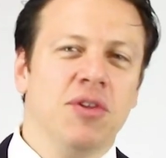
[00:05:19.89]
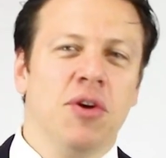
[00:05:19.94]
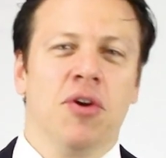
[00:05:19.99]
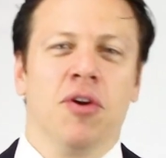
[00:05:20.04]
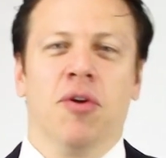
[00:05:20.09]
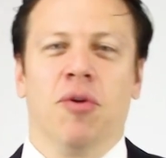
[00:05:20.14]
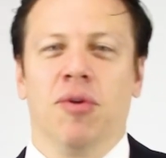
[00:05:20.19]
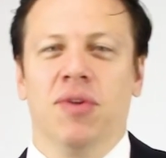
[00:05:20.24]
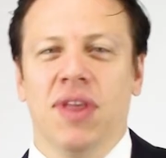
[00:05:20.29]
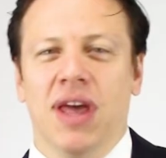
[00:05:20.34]

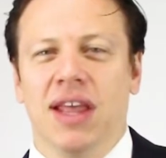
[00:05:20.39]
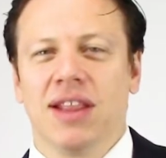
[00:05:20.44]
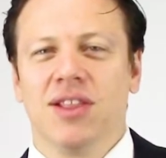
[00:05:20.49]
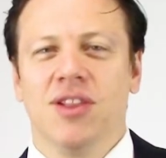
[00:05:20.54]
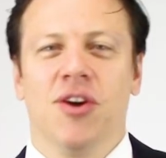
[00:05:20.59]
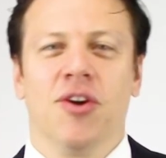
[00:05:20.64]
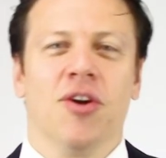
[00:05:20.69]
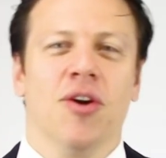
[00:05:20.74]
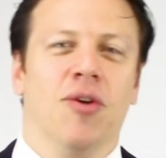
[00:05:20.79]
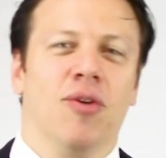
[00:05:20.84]
logo or that
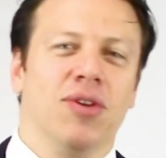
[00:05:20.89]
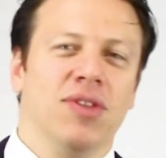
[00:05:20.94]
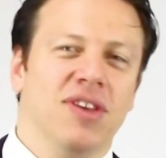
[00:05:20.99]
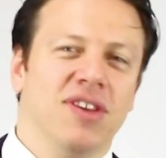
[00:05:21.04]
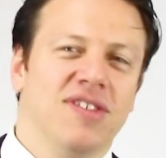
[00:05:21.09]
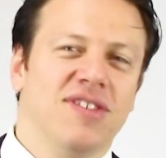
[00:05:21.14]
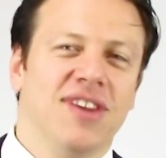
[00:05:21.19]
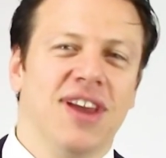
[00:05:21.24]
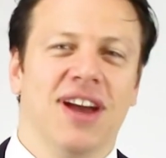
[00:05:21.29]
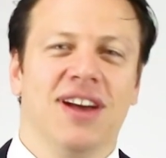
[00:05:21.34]
logo or
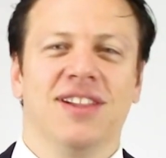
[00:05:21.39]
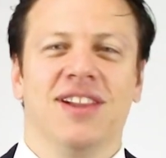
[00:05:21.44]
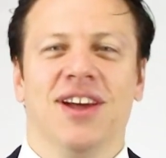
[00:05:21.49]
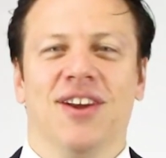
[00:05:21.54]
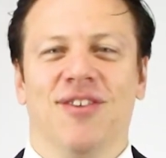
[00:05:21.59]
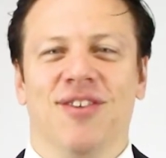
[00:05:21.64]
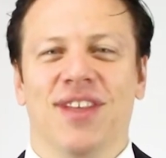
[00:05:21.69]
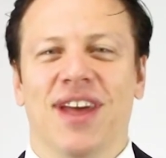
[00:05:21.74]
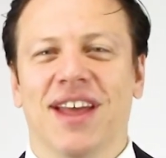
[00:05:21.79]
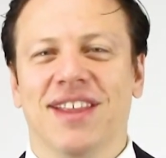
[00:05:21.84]
this
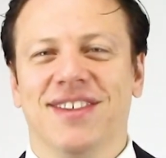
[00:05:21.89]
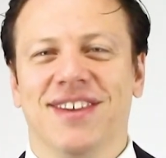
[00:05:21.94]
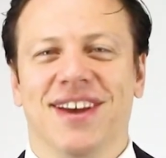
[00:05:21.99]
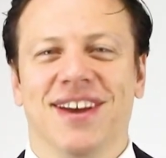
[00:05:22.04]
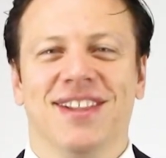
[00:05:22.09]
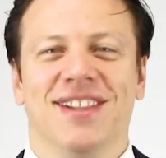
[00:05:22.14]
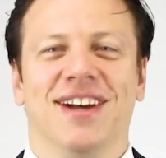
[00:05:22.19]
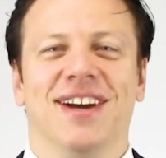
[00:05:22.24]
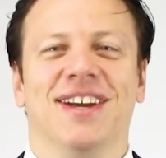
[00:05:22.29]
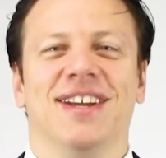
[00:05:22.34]
tagline or that
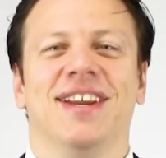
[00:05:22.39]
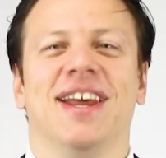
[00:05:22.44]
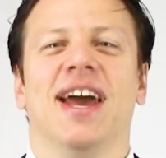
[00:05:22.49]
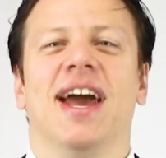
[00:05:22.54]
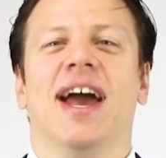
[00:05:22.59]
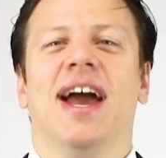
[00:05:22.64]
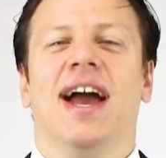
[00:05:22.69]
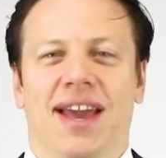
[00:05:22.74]
tagline.